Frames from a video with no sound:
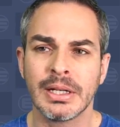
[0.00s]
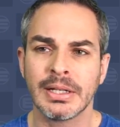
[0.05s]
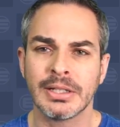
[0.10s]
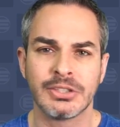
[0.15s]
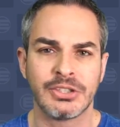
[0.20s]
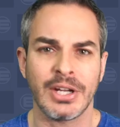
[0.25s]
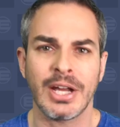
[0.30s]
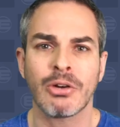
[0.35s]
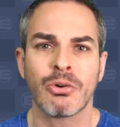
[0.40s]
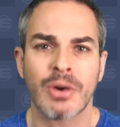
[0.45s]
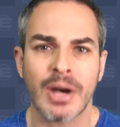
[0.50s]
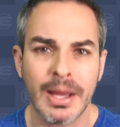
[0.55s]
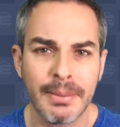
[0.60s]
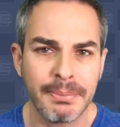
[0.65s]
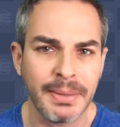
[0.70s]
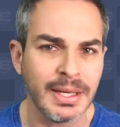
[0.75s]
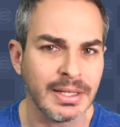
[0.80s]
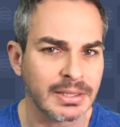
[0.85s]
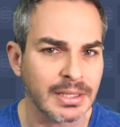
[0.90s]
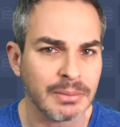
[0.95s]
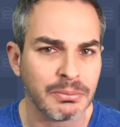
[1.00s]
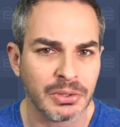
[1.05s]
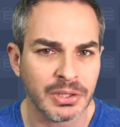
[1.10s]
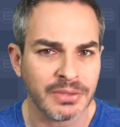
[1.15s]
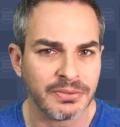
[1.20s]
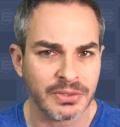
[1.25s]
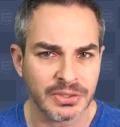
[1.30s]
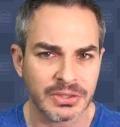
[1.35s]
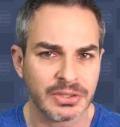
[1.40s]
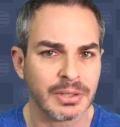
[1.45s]
Jaguar I-Pace, I
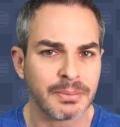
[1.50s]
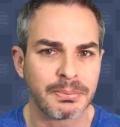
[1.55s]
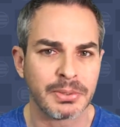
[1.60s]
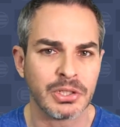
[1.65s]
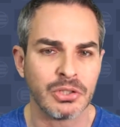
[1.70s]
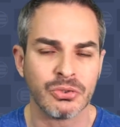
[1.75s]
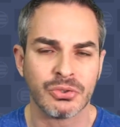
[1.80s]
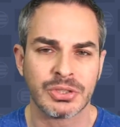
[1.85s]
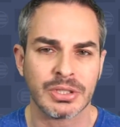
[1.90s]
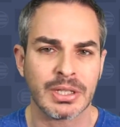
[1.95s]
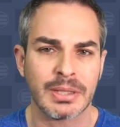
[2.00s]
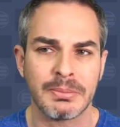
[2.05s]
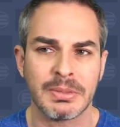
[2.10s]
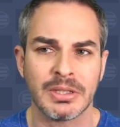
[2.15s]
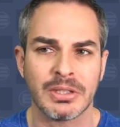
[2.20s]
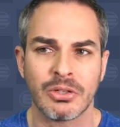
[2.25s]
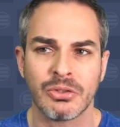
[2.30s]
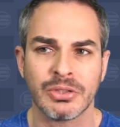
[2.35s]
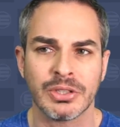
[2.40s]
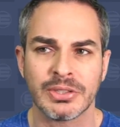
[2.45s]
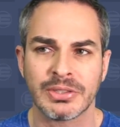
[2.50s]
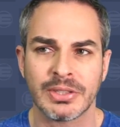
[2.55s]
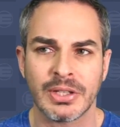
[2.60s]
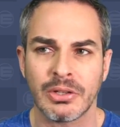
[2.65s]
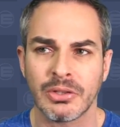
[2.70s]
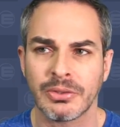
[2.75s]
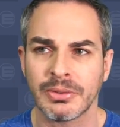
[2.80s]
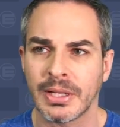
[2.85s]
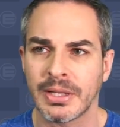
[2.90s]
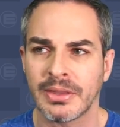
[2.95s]
believe, is still producing. I mean, they only
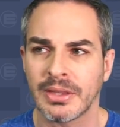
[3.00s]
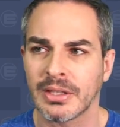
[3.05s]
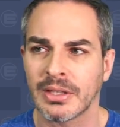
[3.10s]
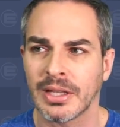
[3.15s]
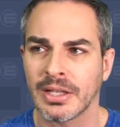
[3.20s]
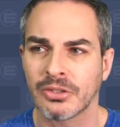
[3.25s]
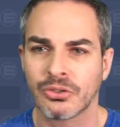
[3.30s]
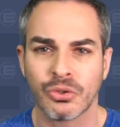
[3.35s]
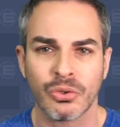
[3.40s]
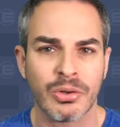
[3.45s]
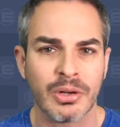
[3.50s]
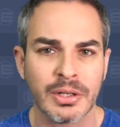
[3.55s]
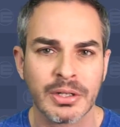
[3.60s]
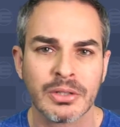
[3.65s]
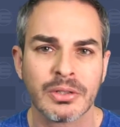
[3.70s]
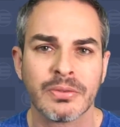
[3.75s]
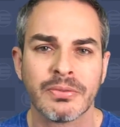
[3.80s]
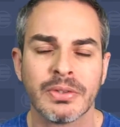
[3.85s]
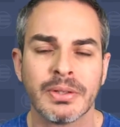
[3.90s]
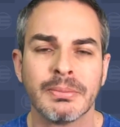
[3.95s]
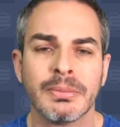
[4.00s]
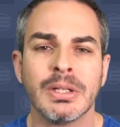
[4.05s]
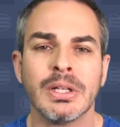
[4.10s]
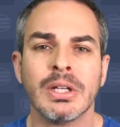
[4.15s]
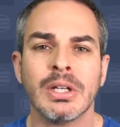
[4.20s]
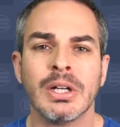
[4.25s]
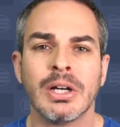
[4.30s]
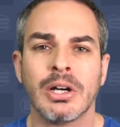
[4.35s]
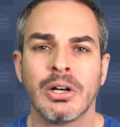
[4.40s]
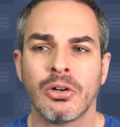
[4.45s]
sold, I think, like 200 of them
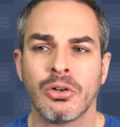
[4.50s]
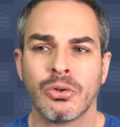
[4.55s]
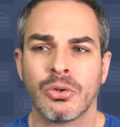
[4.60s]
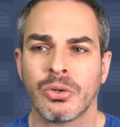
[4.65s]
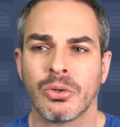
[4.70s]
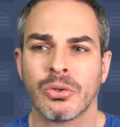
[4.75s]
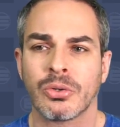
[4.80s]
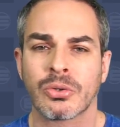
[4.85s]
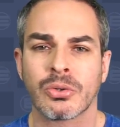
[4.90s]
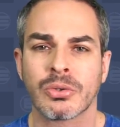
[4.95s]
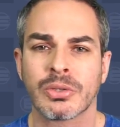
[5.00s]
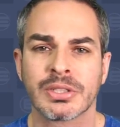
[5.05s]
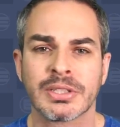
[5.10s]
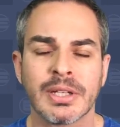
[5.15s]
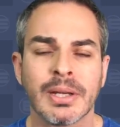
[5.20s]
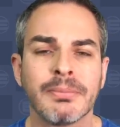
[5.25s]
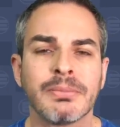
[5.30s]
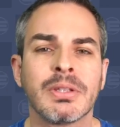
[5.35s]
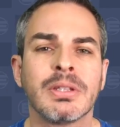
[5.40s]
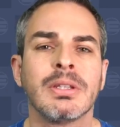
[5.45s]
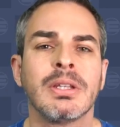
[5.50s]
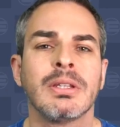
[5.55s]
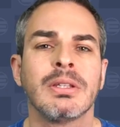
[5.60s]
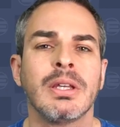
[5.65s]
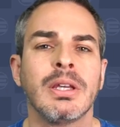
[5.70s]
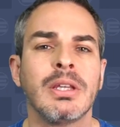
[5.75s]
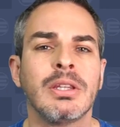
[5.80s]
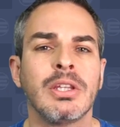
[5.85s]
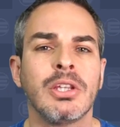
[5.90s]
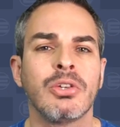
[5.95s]
or something
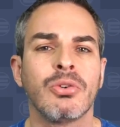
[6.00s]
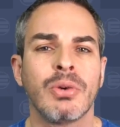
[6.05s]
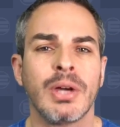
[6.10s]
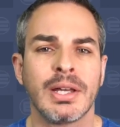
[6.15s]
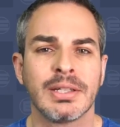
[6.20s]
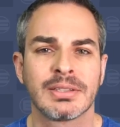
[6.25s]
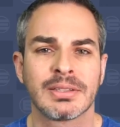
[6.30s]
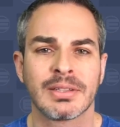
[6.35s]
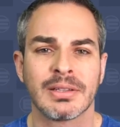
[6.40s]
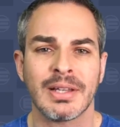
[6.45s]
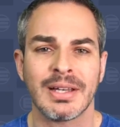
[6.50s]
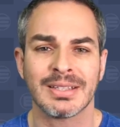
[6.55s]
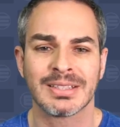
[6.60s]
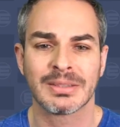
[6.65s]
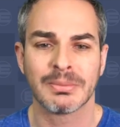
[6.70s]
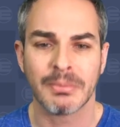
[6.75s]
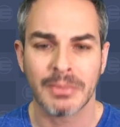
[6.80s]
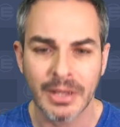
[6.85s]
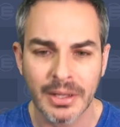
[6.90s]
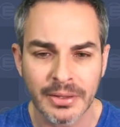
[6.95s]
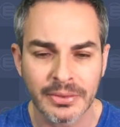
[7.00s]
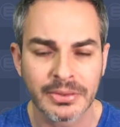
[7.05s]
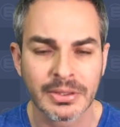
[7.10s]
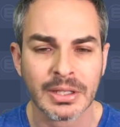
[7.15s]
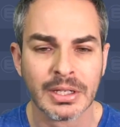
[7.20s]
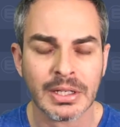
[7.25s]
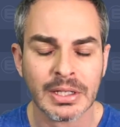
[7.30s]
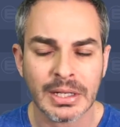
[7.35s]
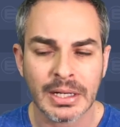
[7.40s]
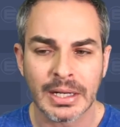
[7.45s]
in the US last month.
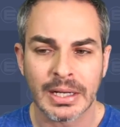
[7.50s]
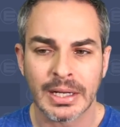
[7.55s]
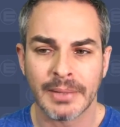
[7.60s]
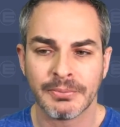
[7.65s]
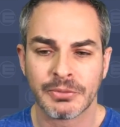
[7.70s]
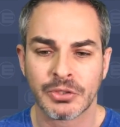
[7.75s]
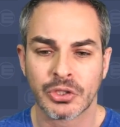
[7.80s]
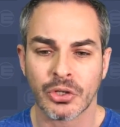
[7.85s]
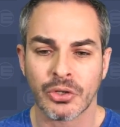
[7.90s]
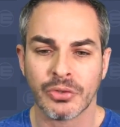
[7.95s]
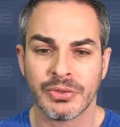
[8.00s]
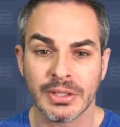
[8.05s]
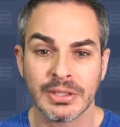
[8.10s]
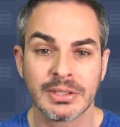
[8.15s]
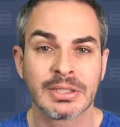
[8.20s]
So this